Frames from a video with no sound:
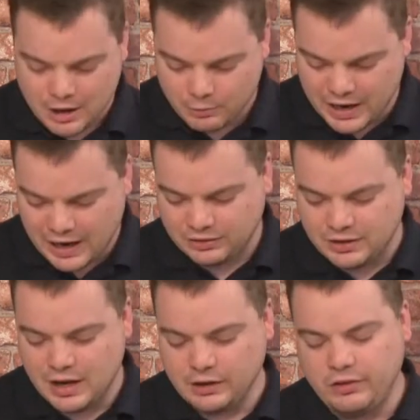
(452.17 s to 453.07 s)
We had the
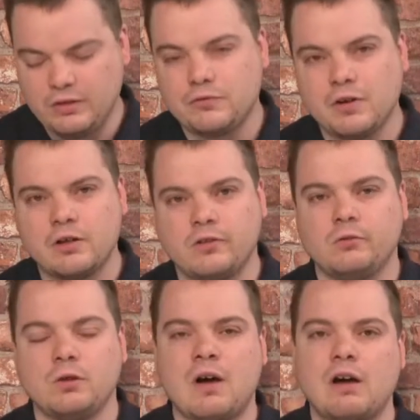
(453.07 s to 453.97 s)

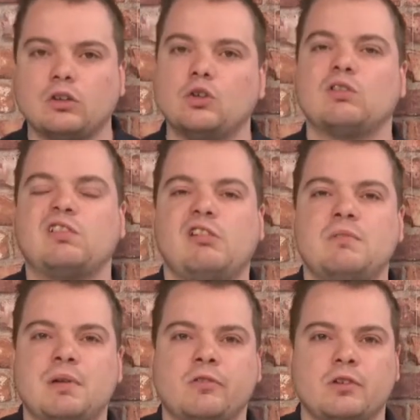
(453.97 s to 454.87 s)
1930s with our luxury
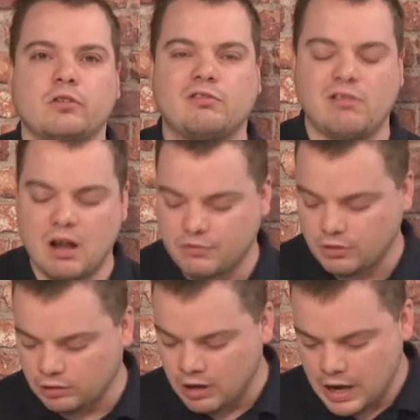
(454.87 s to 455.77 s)
business
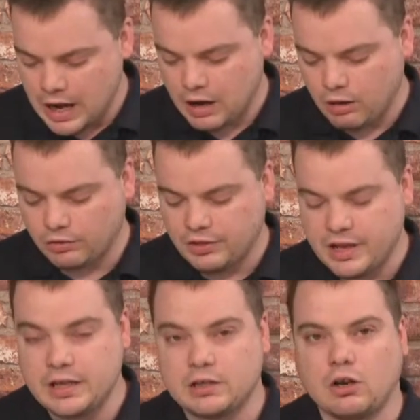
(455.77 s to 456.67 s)
travel on
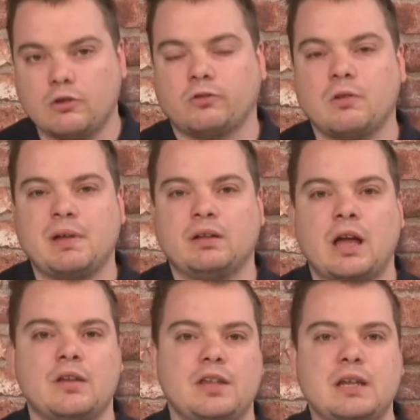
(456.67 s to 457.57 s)
the Gloucester built
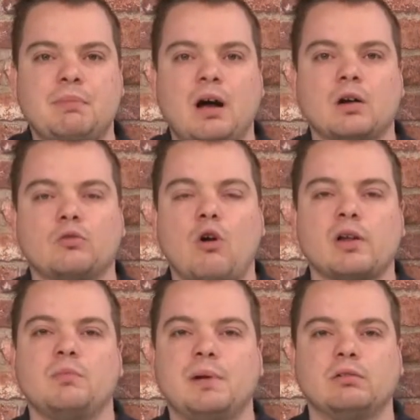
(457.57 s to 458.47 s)
and the Park
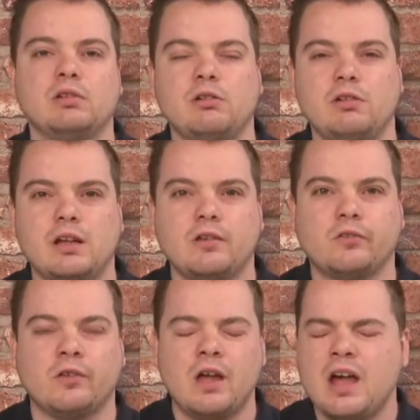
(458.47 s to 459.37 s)
Royal built
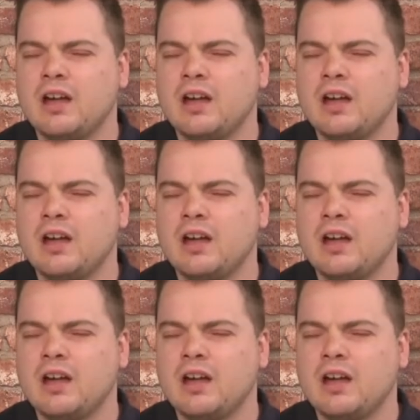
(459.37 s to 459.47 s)
units.